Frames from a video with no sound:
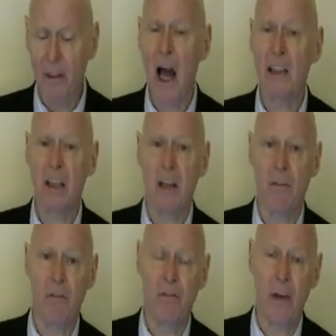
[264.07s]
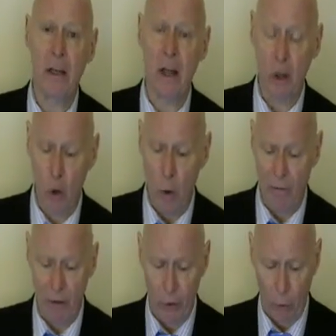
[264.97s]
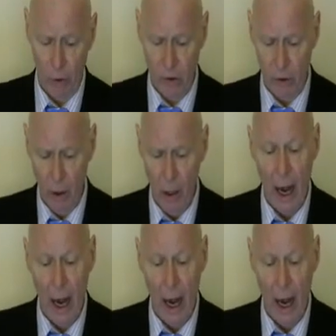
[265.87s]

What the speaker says: philosophy that you have endorsed